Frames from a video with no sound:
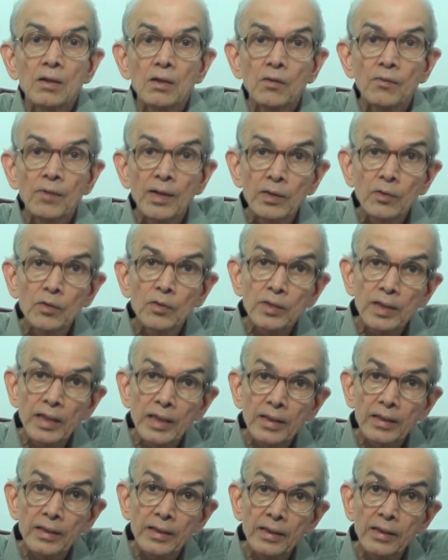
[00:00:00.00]
When you
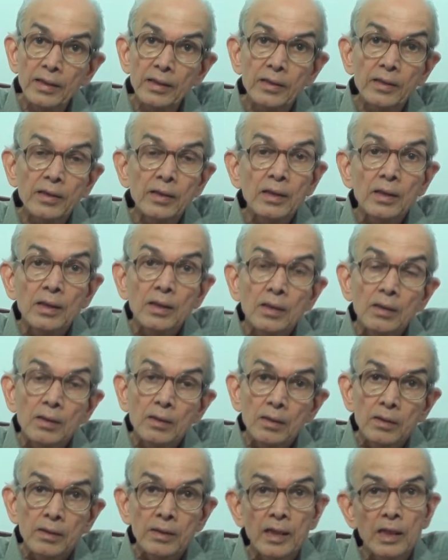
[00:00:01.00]
take heat,
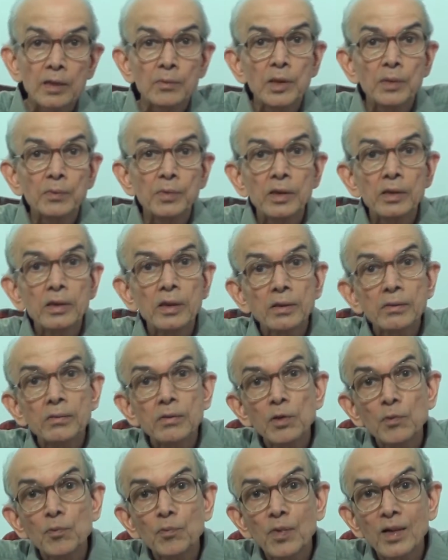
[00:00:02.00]
there may be just
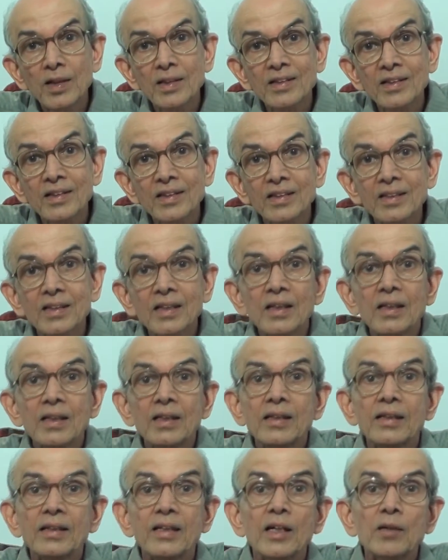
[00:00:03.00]
simple heat,
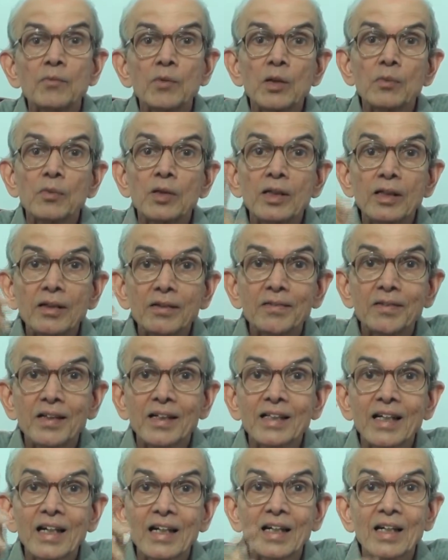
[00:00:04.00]
there may be the
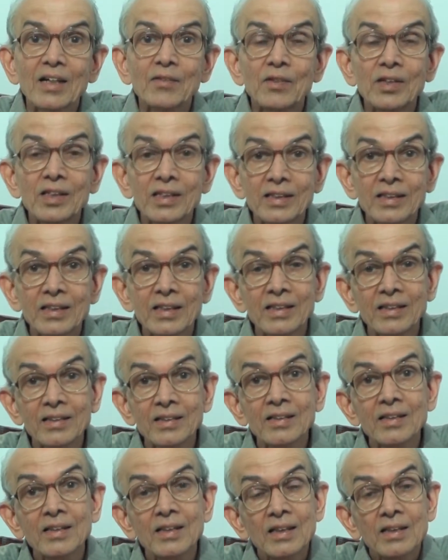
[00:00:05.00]
sun
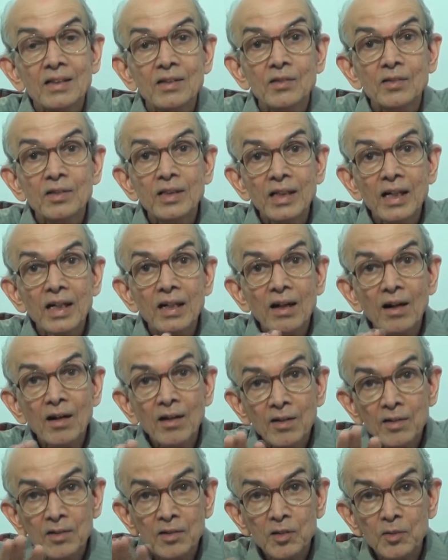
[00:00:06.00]
aggravation. They are
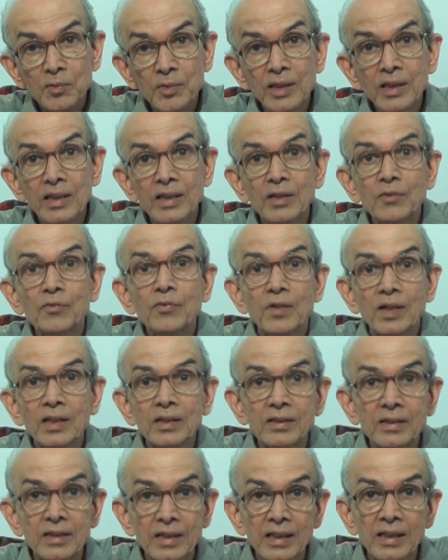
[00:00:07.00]
all to be
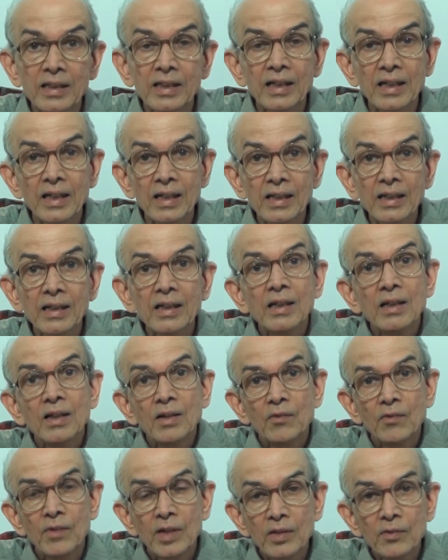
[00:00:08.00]
differentiated
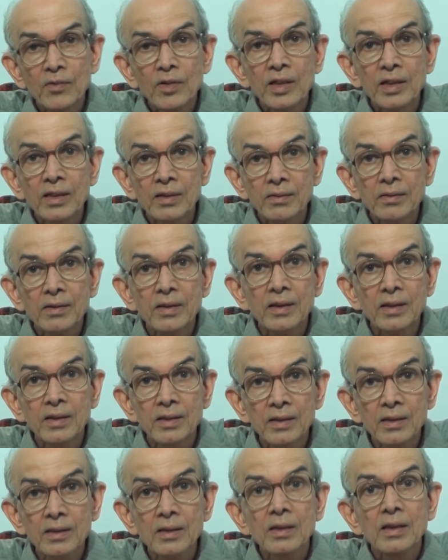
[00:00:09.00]
when we
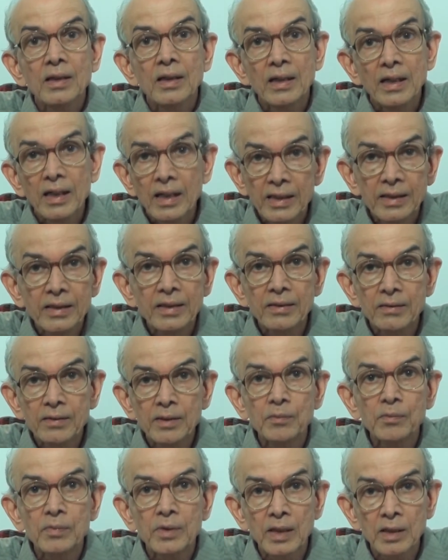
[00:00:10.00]
consider any
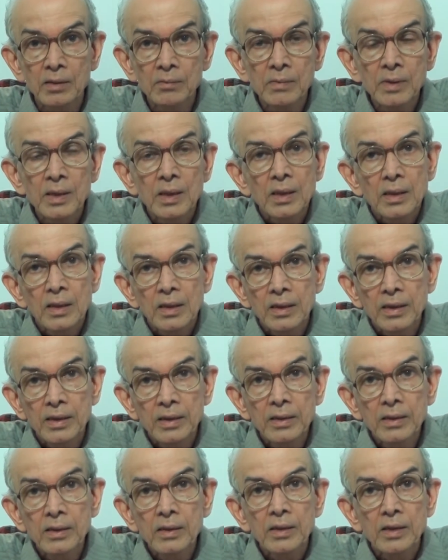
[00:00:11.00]
symptom
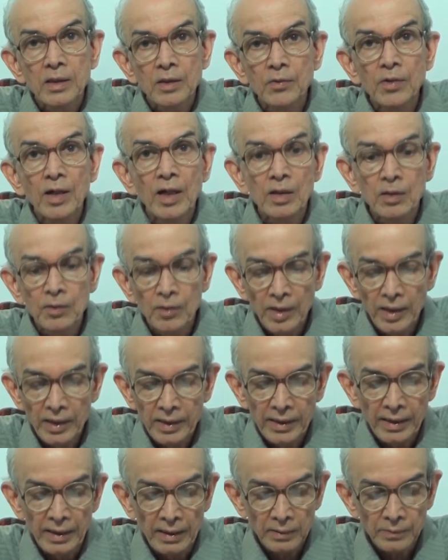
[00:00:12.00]
in
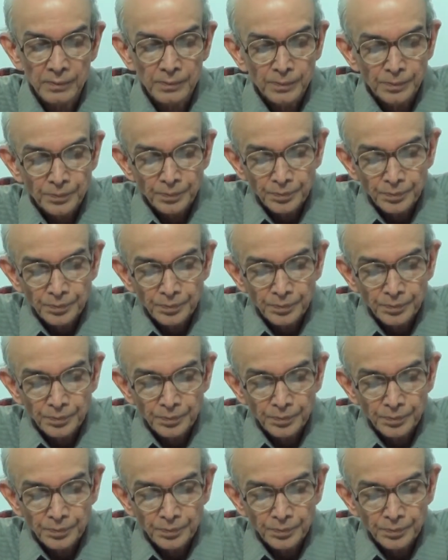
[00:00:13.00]
evaluating.